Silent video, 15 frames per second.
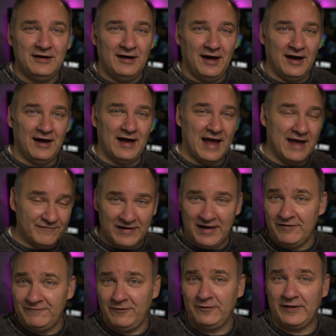I have a
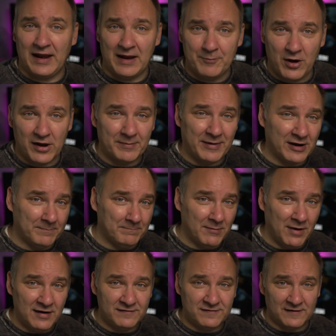headphone that I bought about a
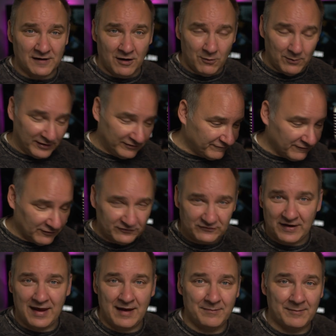month ago when it first
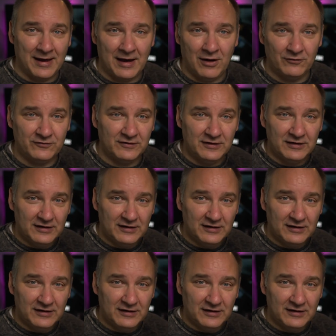came out.